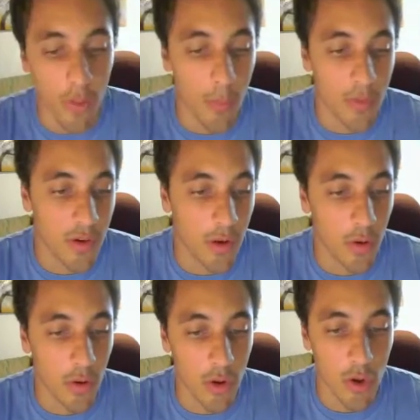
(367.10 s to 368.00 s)
the
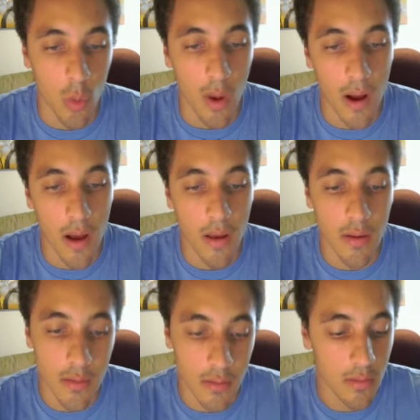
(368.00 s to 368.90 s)
Material UI
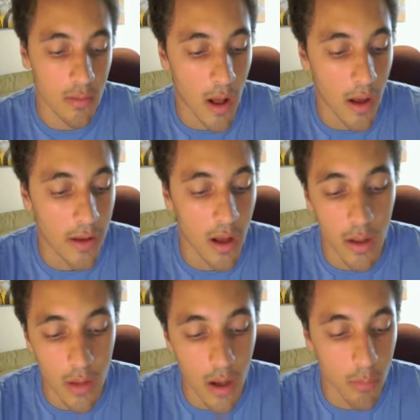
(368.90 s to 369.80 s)

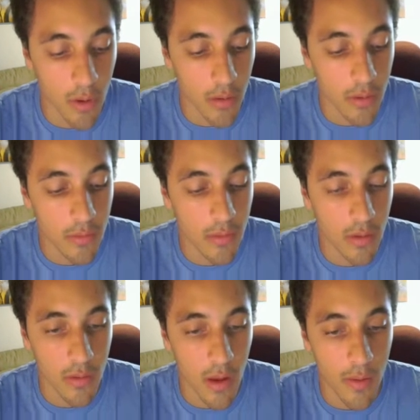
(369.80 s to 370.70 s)
icon library. So
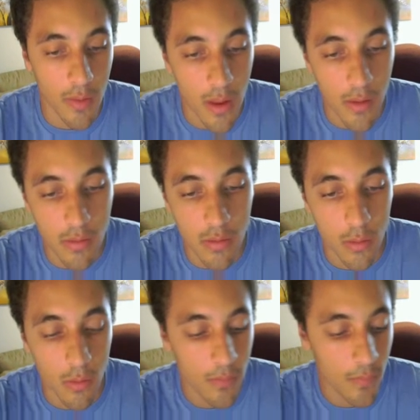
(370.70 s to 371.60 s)
let's add that too.